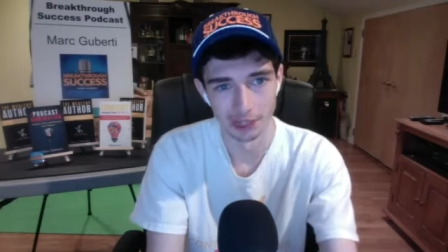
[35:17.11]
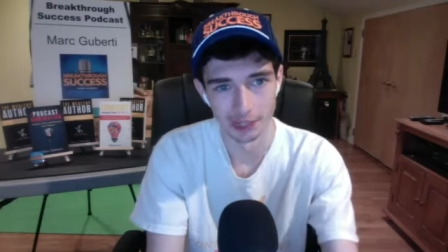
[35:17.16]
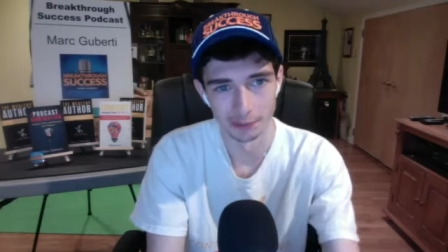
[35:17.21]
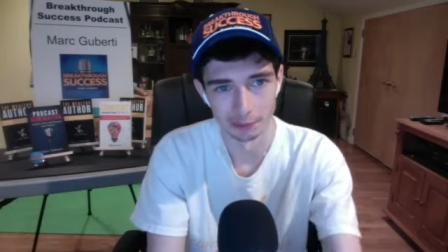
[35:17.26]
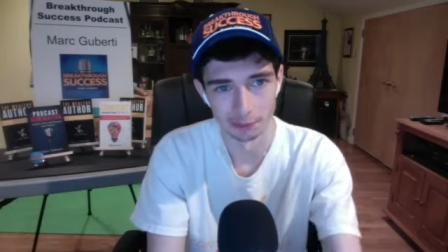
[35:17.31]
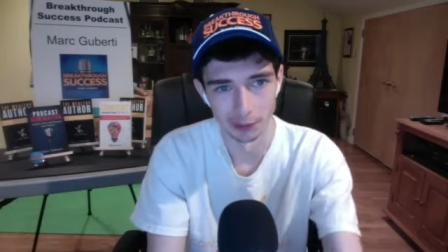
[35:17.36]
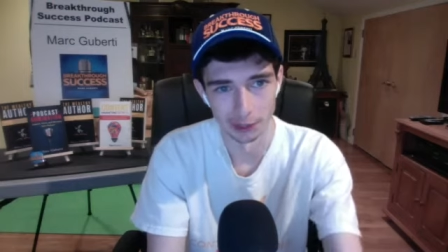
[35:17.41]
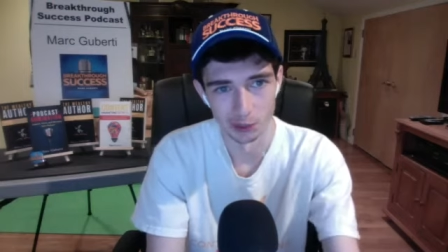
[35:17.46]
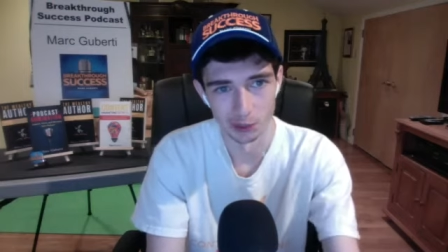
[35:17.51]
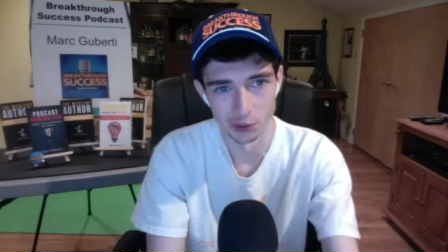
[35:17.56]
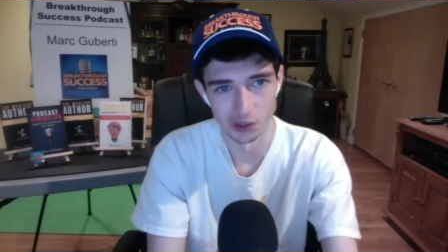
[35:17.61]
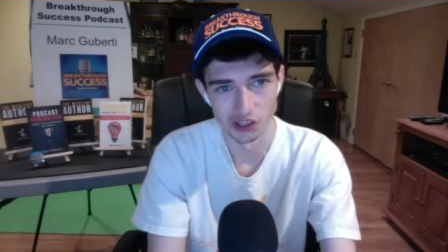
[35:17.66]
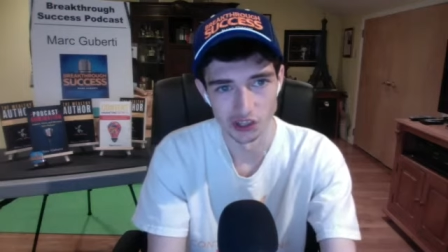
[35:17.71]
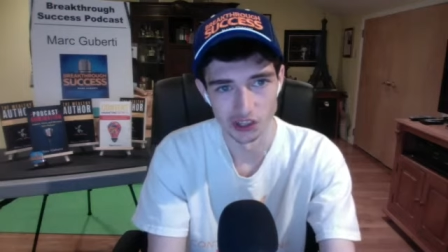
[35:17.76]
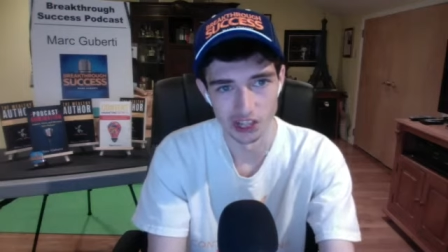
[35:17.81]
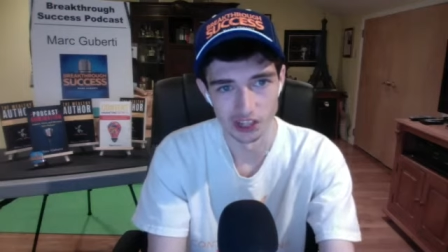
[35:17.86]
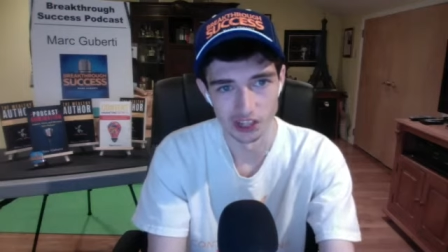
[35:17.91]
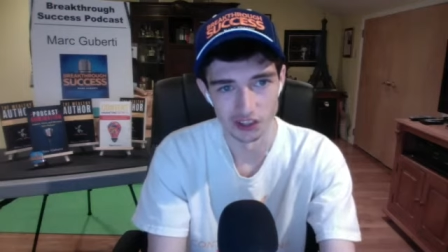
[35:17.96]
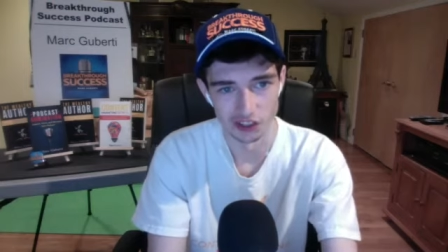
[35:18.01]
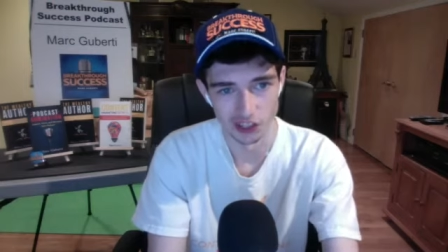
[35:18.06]
on Breakthrough
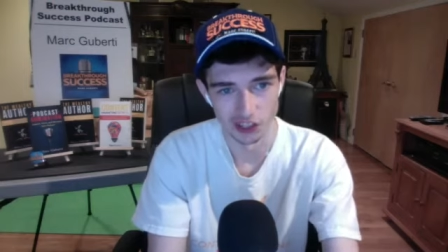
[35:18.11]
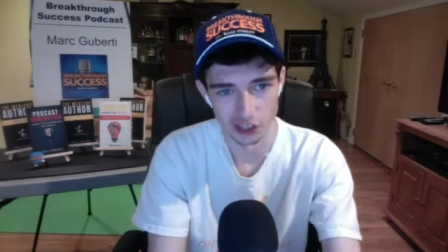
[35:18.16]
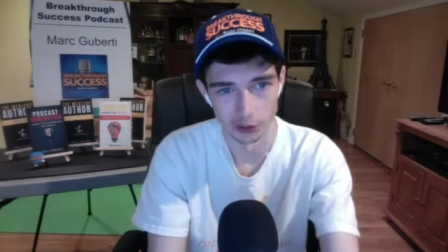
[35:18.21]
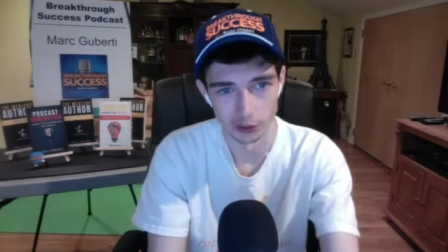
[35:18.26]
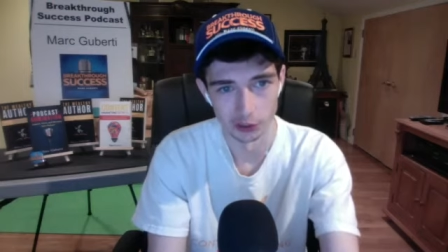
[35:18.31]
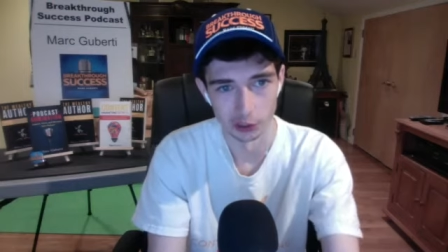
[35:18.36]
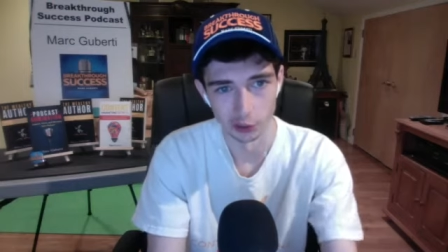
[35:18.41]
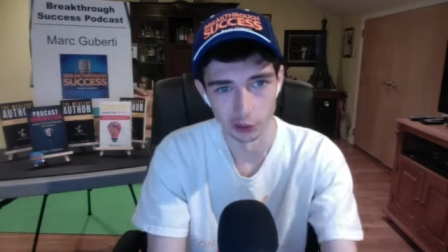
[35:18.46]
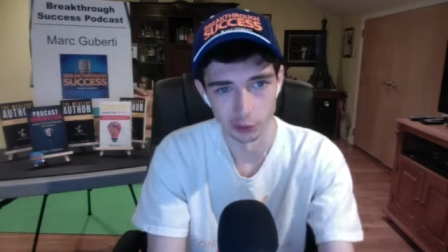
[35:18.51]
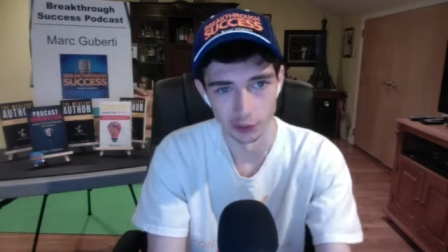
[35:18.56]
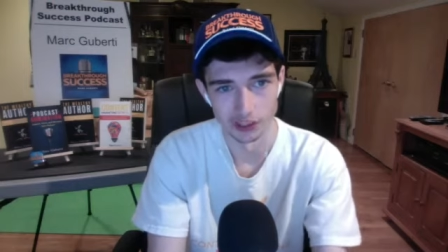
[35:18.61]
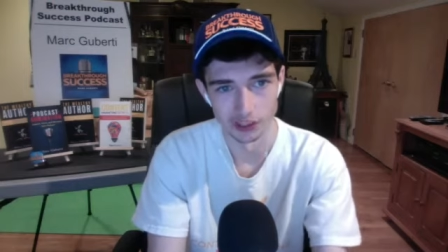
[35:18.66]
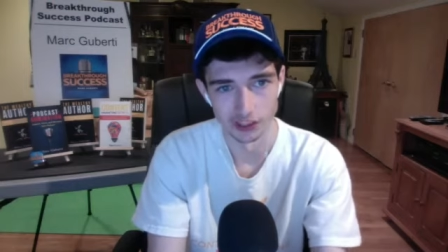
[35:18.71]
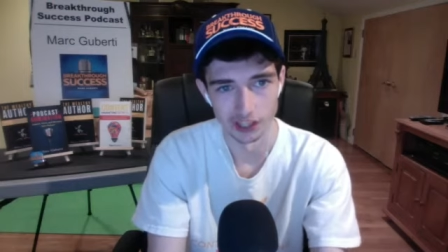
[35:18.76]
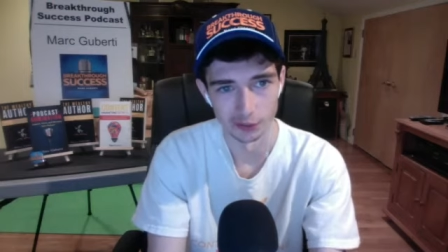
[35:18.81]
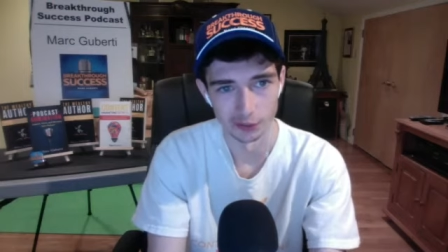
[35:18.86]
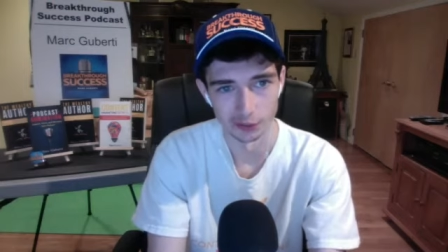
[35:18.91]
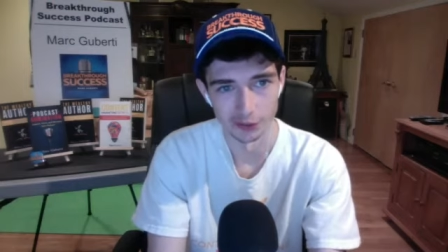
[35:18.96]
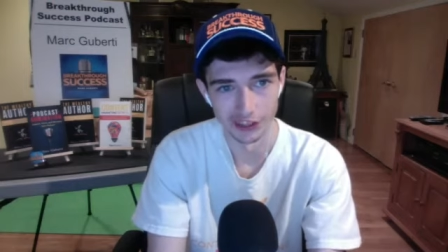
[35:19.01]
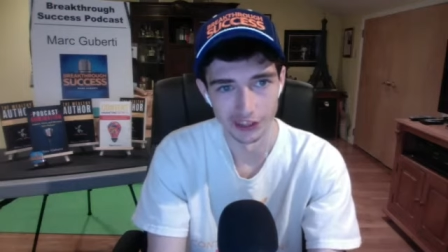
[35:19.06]
Success and sharing your great
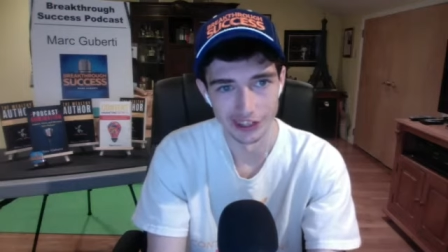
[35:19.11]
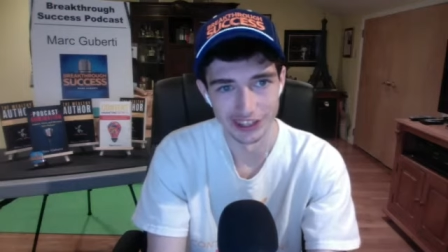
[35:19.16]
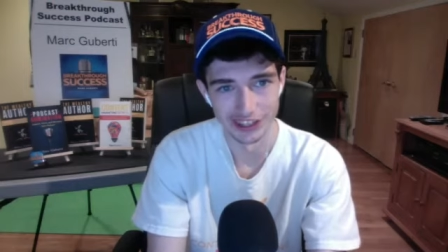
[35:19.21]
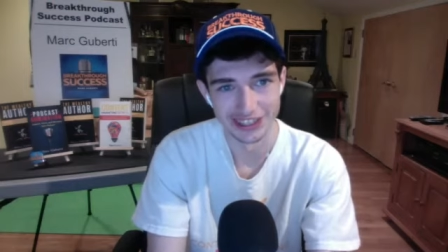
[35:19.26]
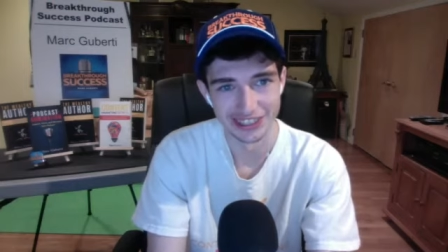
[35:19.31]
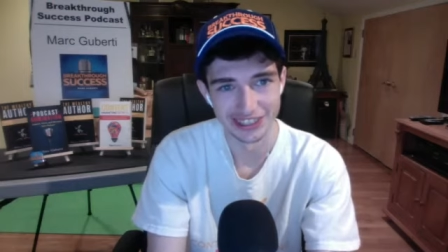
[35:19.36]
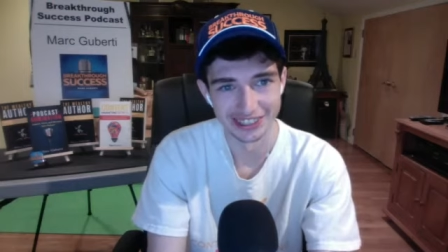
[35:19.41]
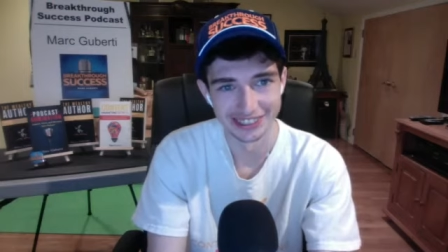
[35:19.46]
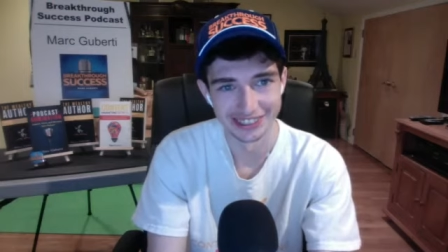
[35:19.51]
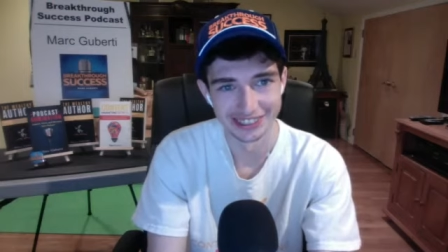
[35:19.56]
stuff with us.